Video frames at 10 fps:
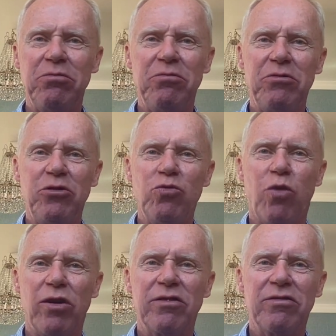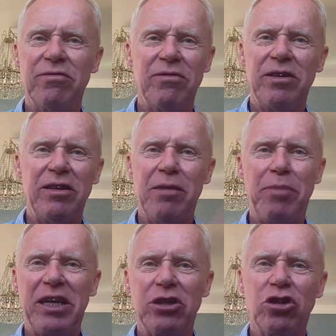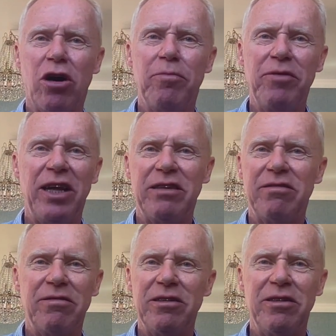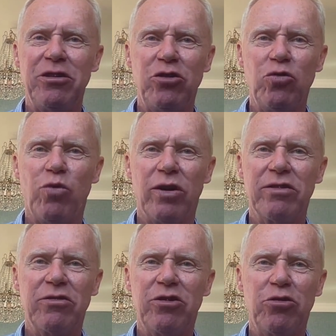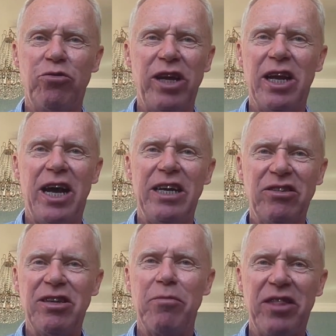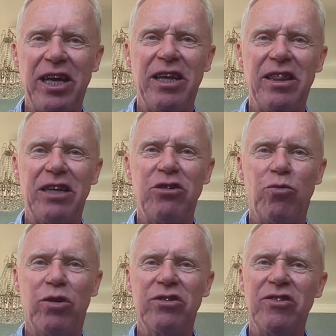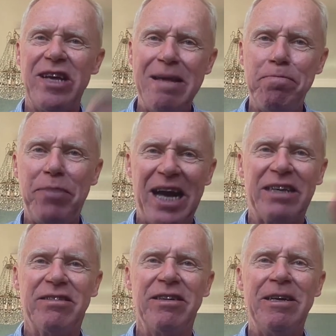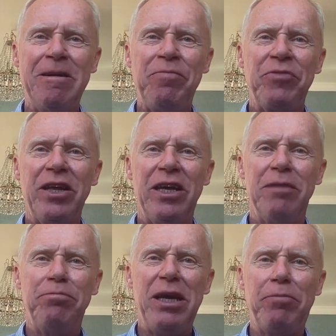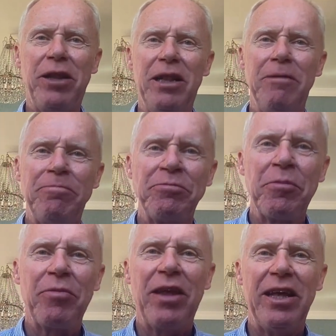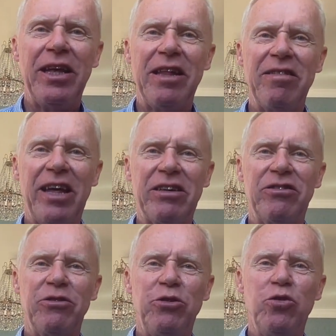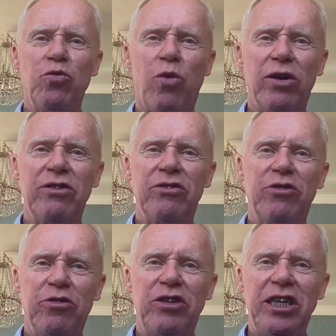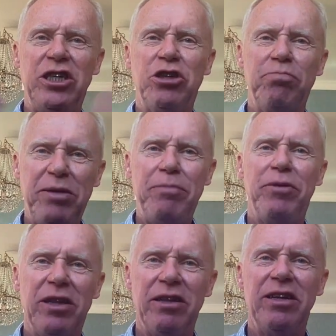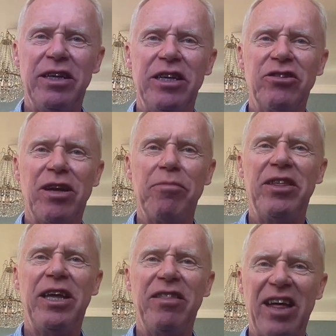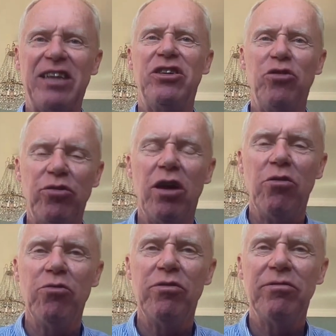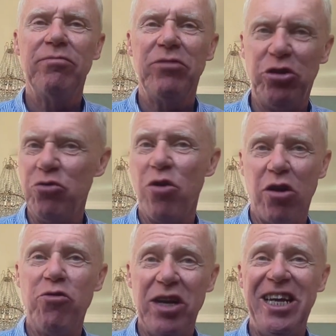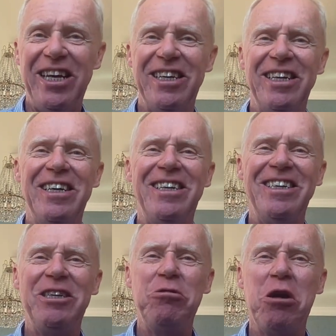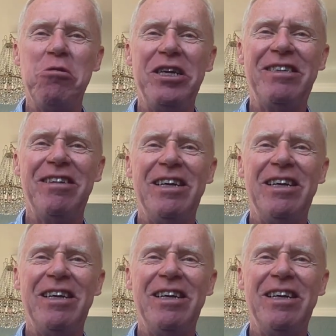you want a better job, that you want to realize something, that you want to impact people, that you want to teach people something that you know, you only, you know it.